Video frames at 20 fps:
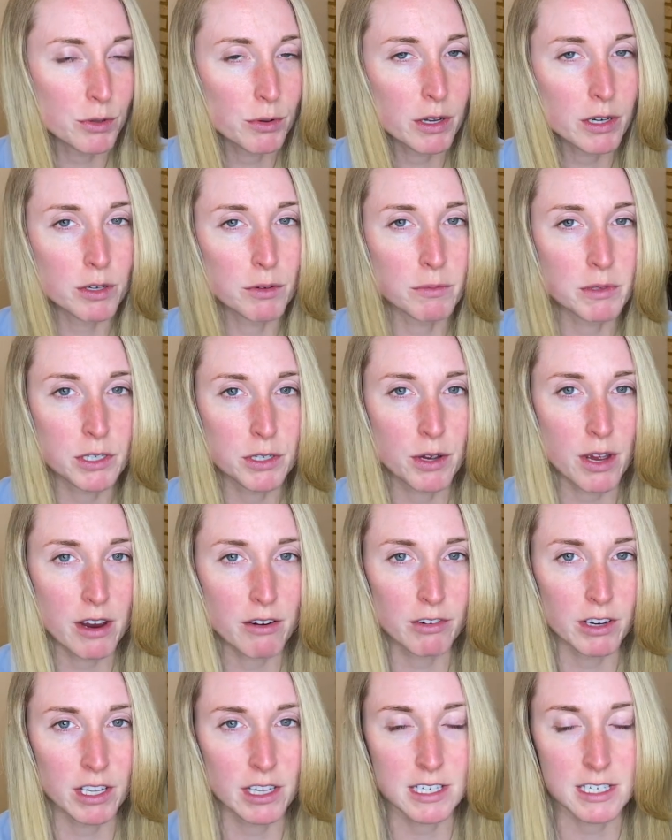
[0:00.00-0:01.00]
I normally do it
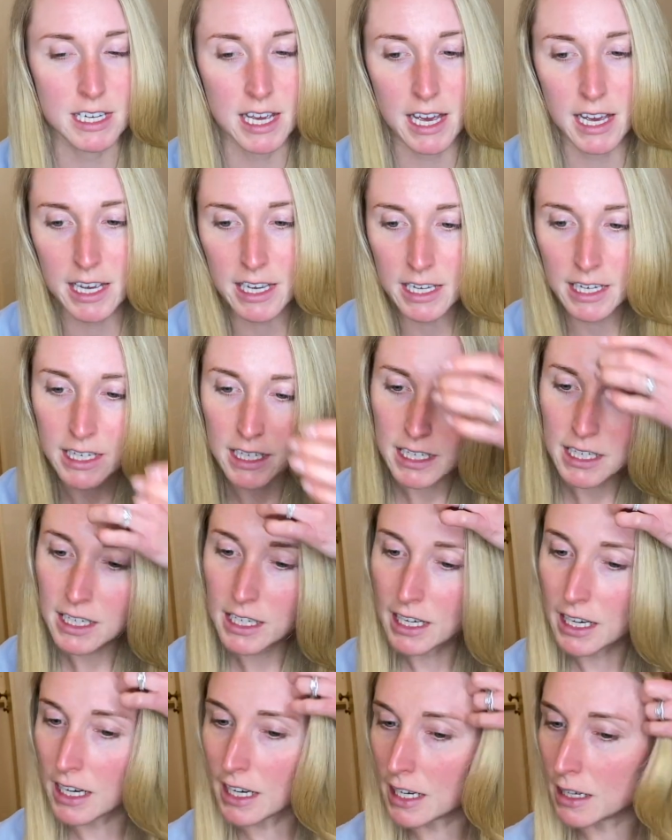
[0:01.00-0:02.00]
every other day.
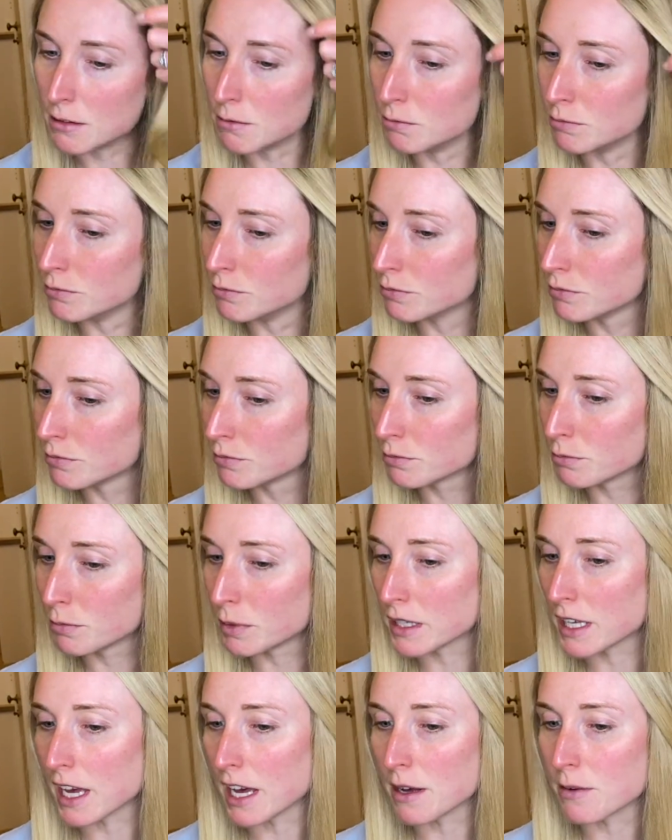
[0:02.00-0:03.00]
But
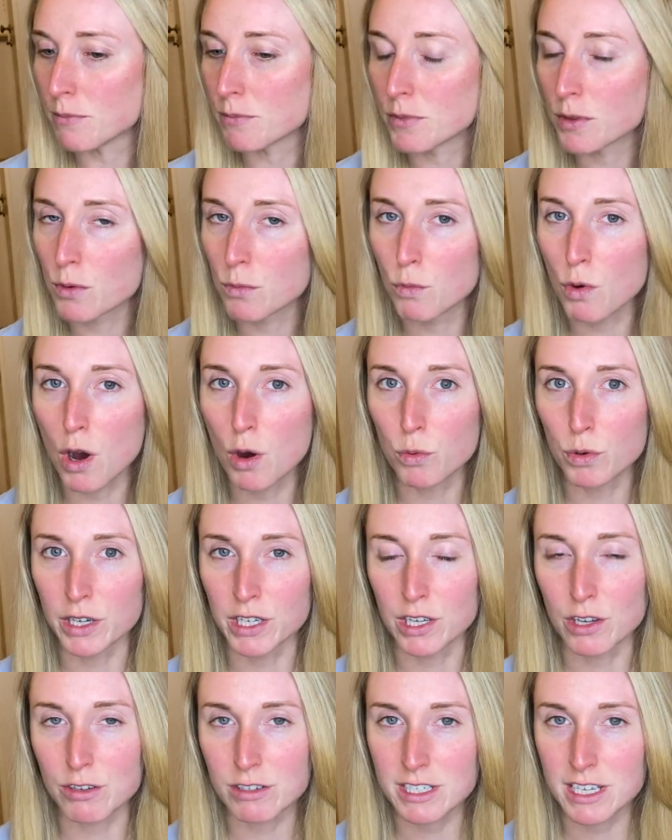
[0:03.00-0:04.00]
yeah, while we're in
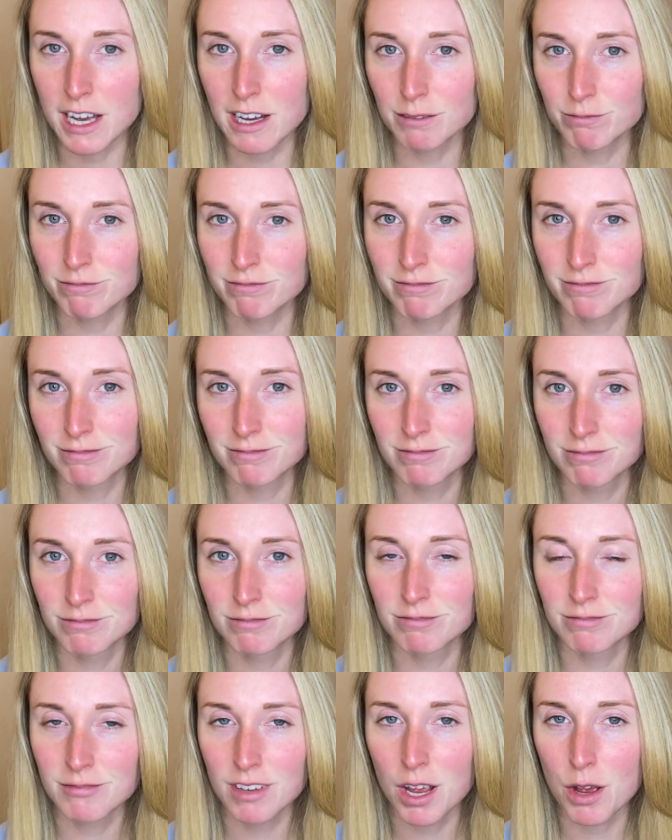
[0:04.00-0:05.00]
lockdown,
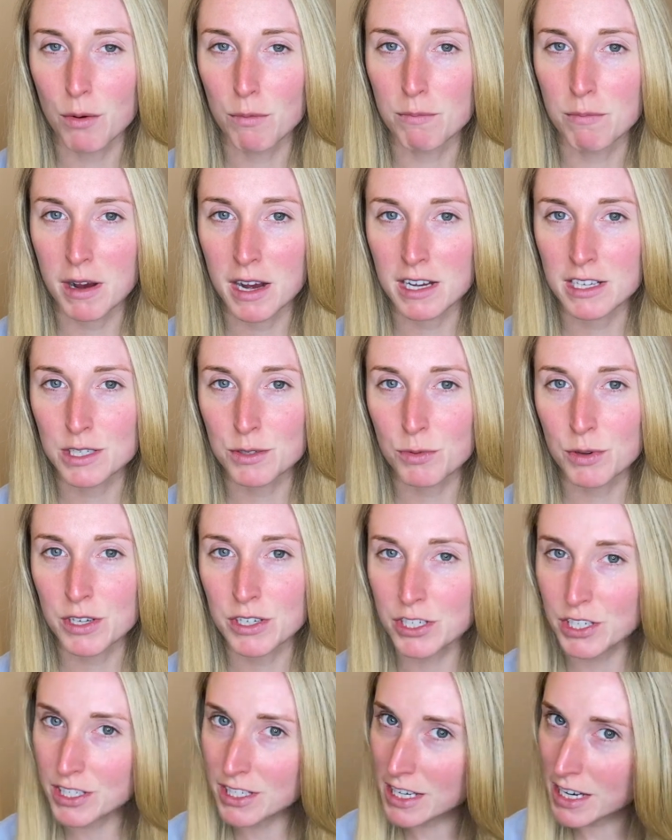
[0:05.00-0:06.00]
might as well
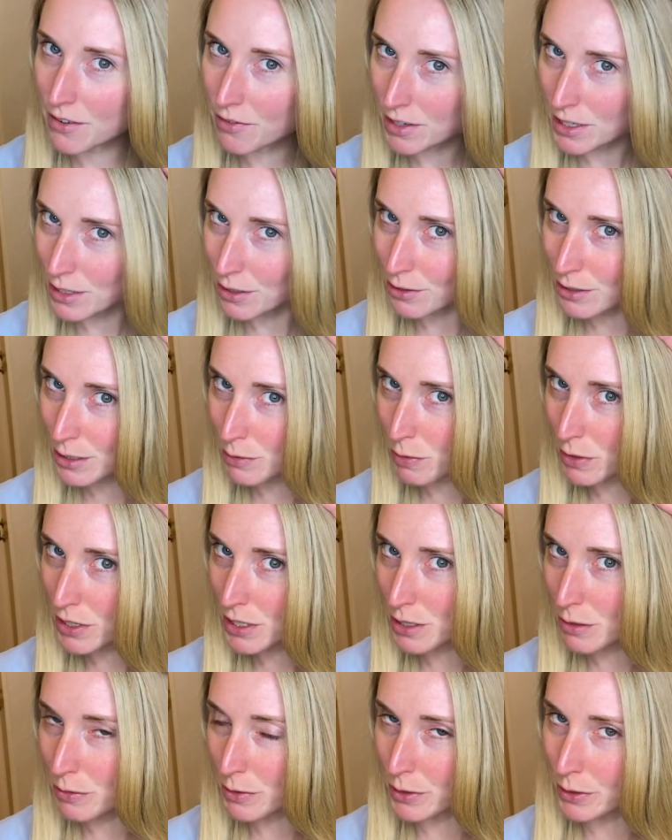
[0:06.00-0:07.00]
just leave it as long as
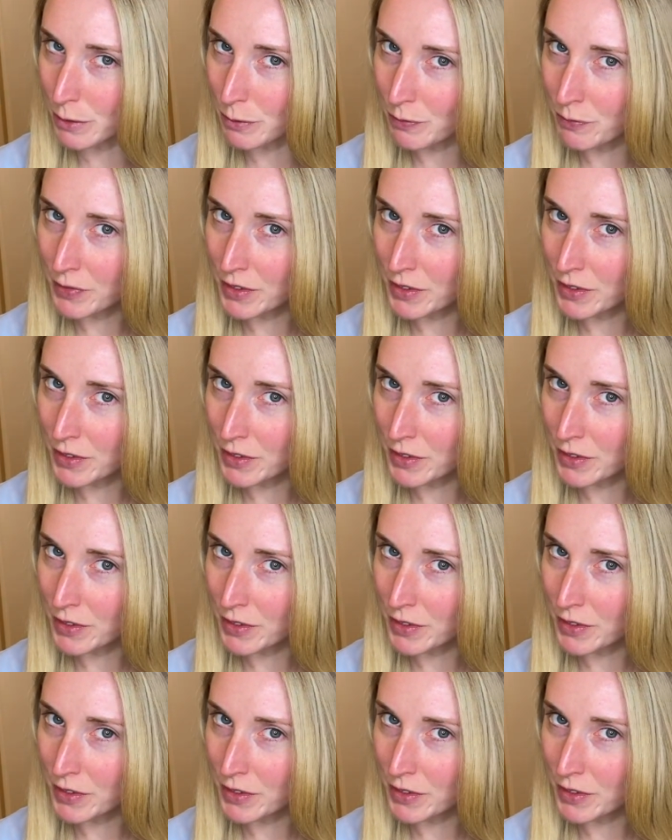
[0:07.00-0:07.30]
possible.